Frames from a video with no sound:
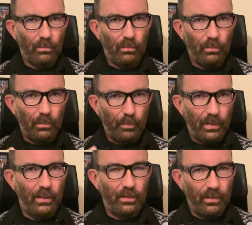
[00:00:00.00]

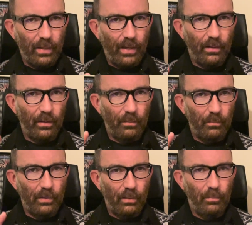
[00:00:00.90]
repeat that
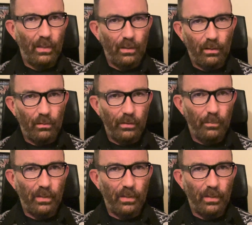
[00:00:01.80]
and make it clear,